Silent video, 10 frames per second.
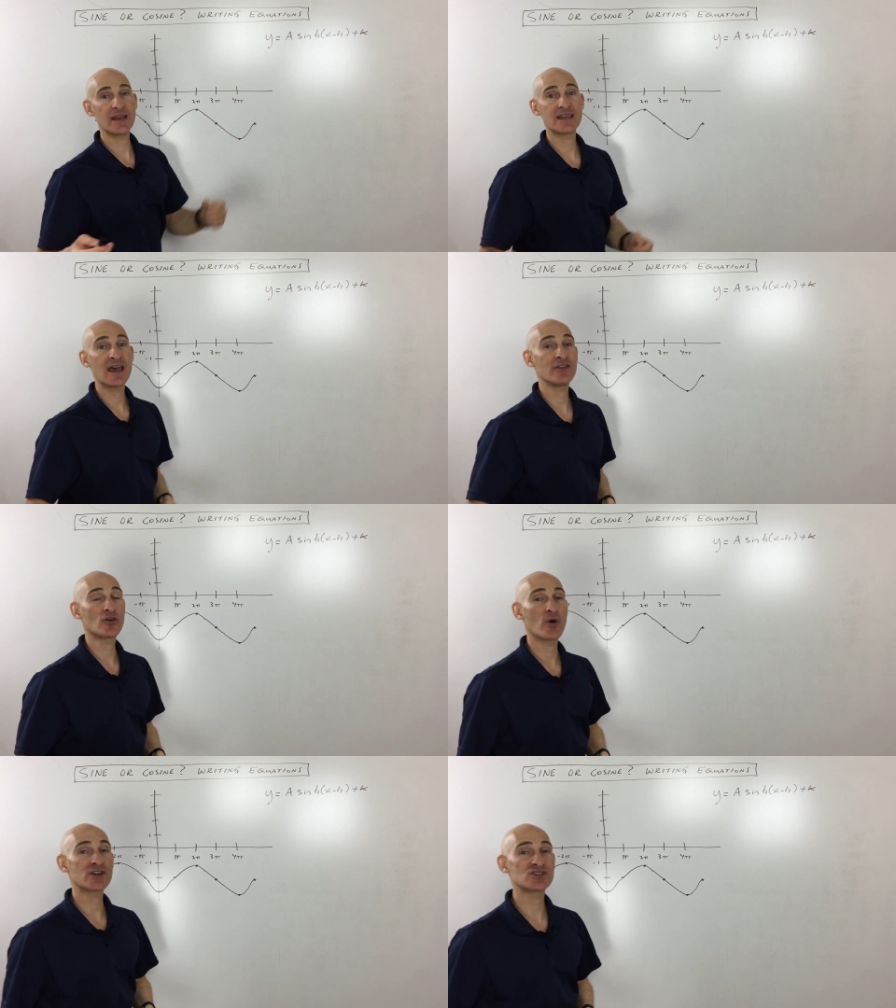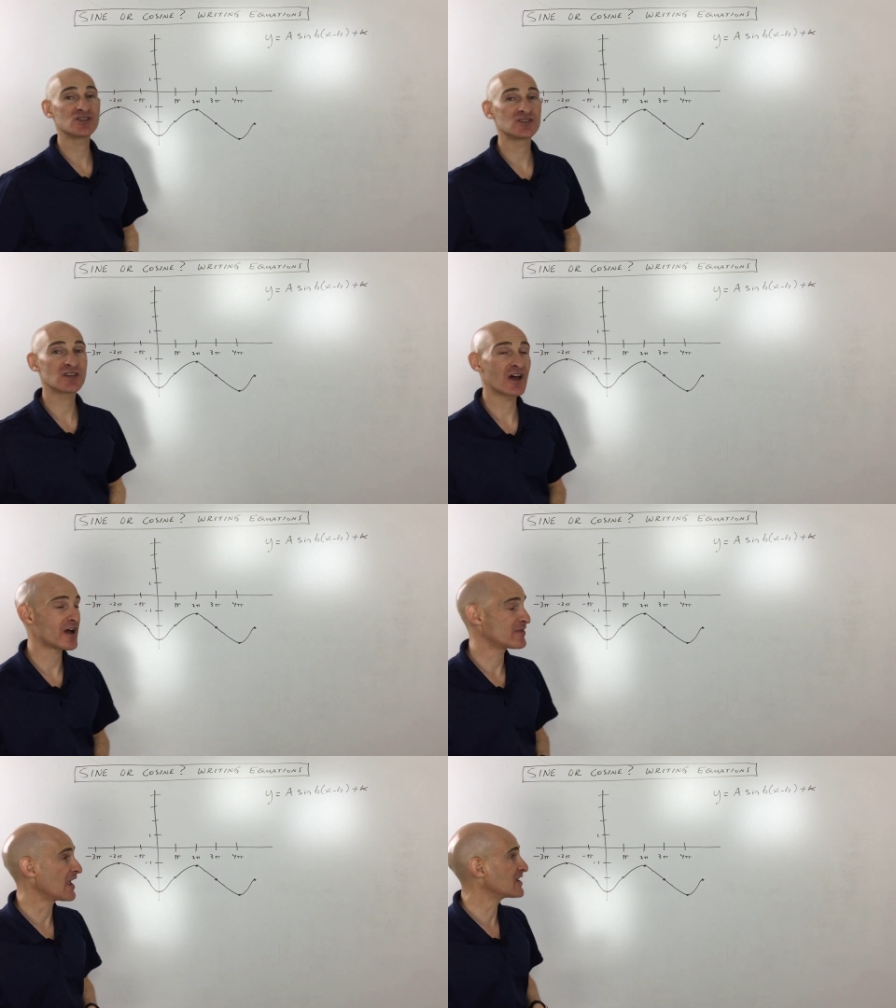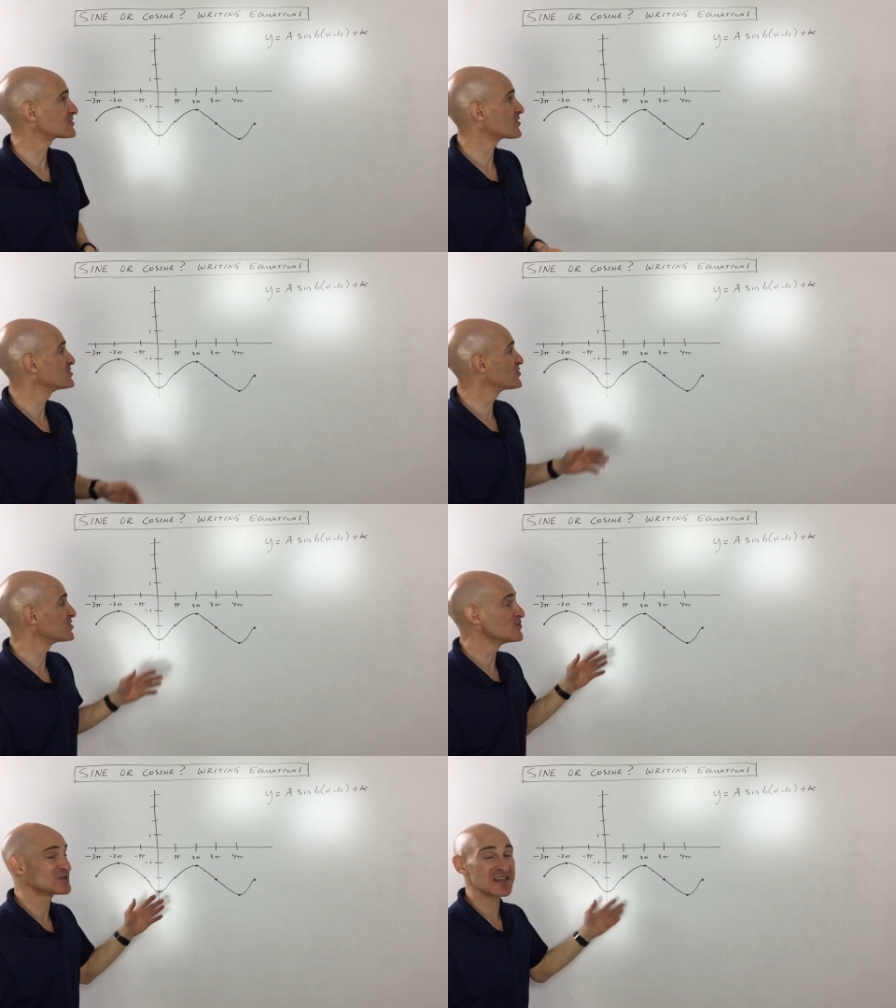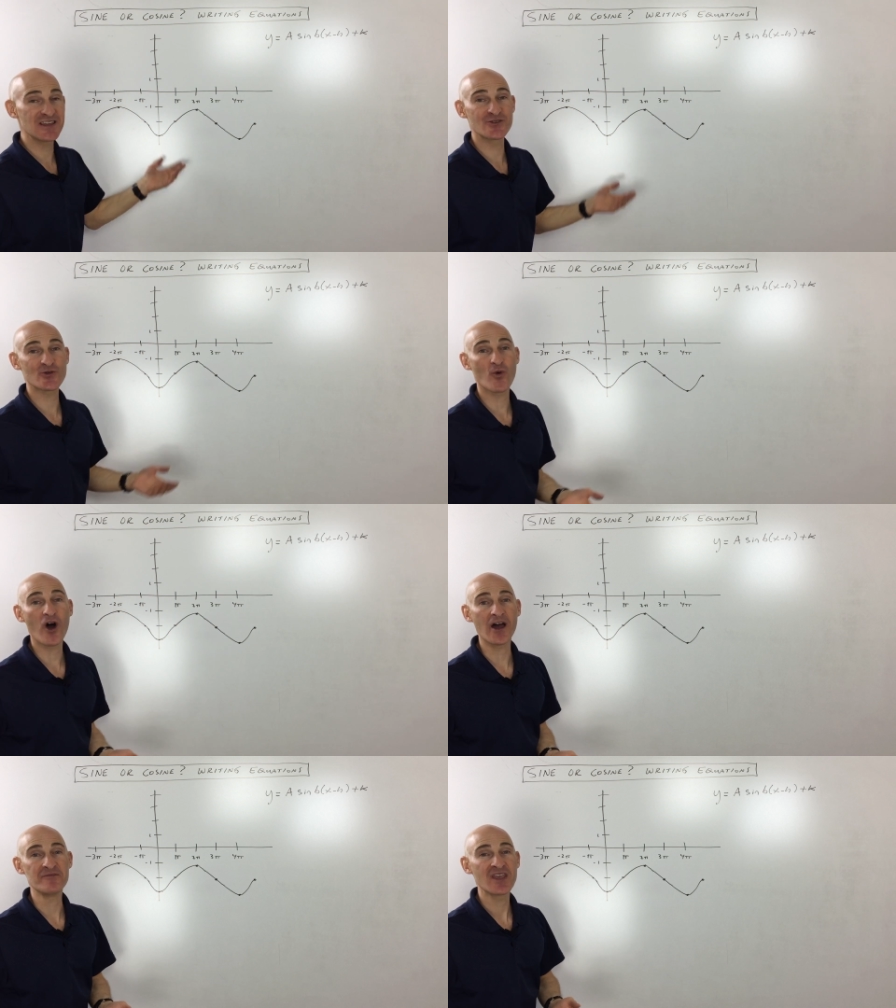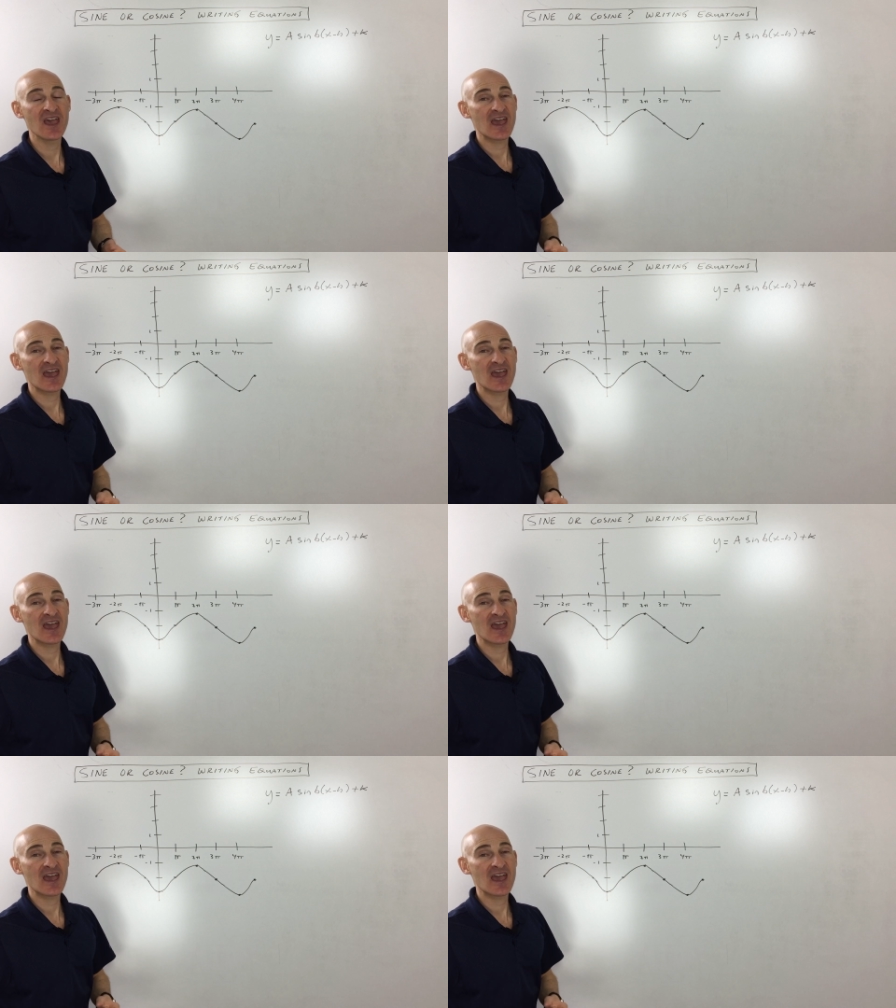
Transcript: And again, the question is, uh, the answer is you can use either one.